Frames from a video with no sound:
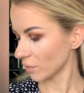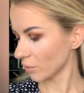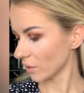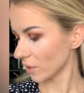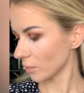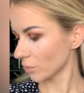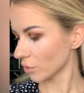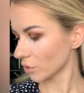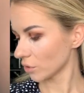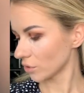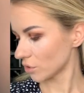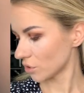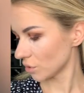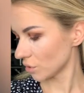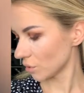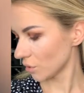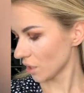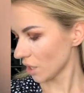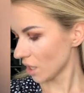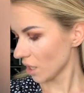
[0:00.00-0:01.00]
what I'm gonna
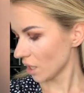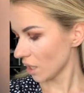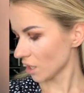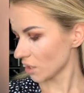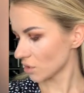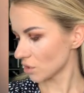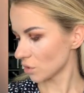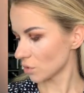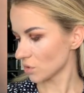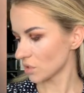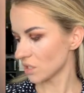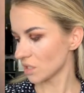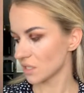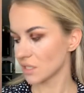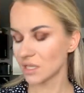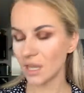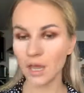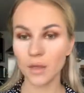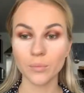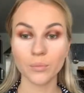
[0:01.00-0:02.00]
do is use the
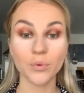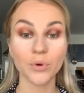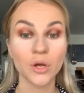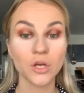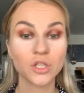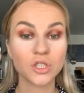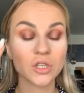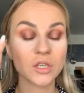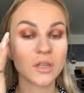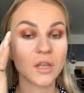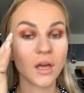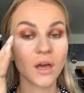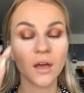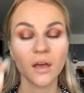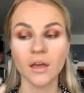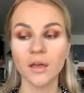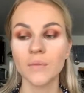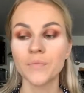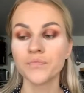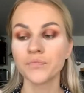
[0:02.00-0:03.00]
same brush that
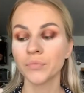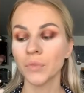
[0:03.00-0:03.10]
I